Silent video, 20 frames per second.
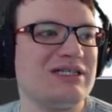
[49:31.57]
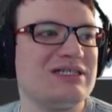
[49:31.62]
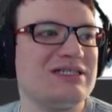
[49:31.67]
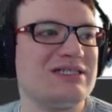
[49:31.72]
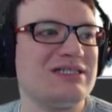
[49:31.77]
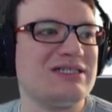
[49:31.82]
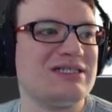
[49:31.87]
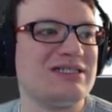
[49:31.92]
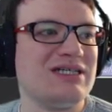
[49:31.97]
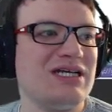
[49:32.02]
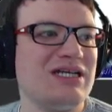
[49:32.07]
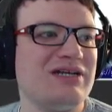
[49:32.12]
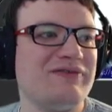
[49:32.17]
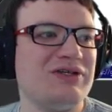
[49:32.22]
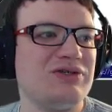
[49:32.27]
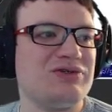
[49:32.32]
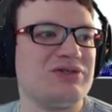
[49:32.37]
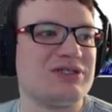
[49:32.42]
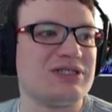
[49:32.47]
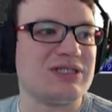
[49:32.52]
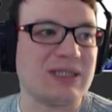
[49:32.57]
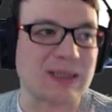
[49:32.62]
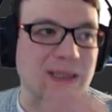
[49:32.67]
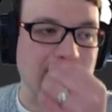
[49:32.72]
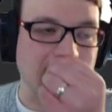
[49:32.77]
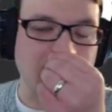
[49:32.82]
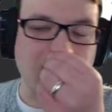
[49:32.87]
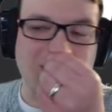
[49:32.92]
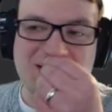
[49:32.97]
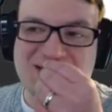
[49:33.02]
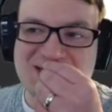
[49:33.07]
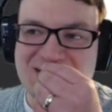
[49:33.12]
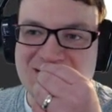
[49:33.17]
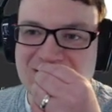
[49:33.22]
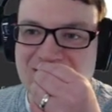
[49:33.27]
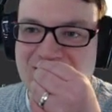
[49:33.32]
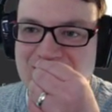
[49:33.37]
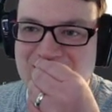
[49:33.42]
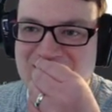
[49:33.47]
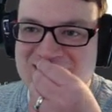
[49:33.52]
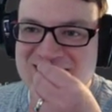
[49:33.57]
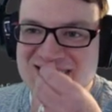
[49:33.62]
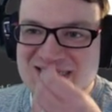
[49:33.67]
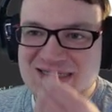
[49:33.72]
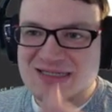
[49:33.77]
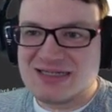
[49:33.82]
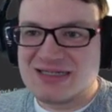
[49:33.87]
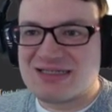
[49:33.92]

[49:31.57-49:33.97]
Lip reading: because it's kind of interesting. I want to take a look at this.